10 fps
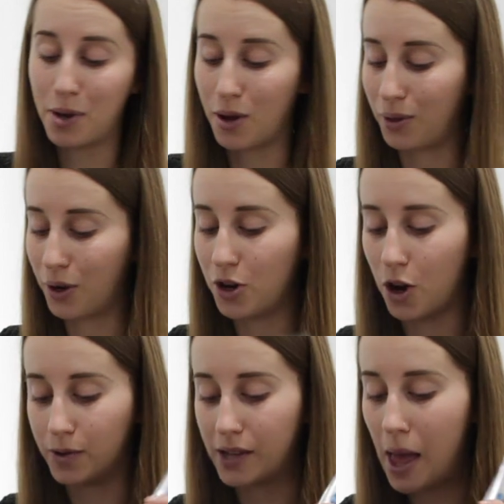birth, who
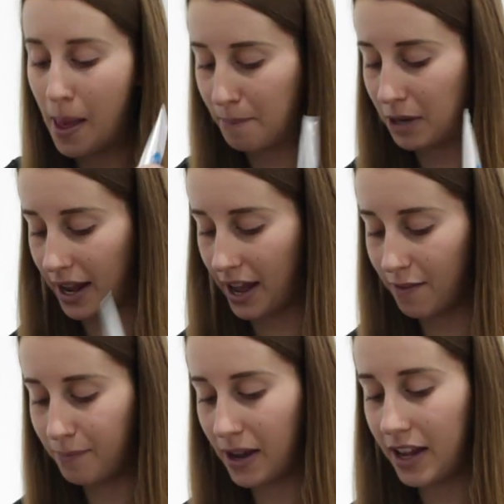knows. But I
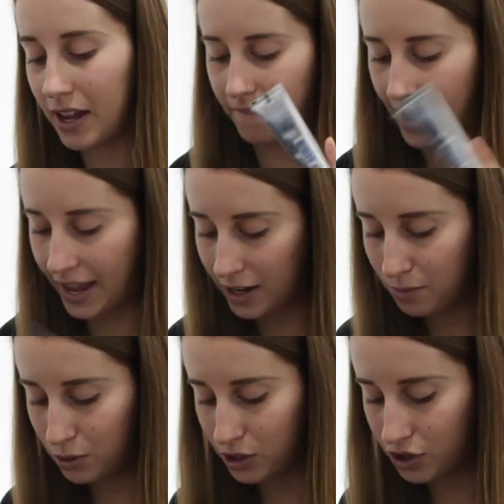have my
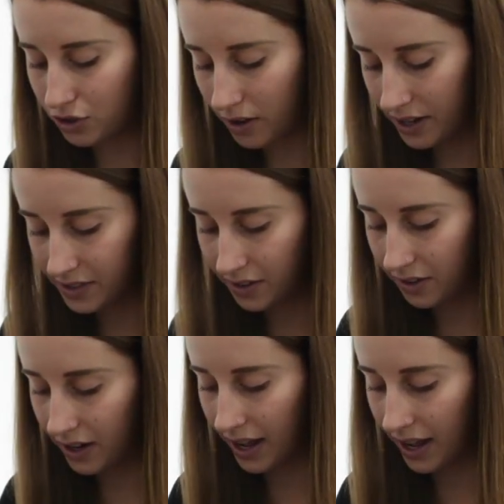hand moisturizer,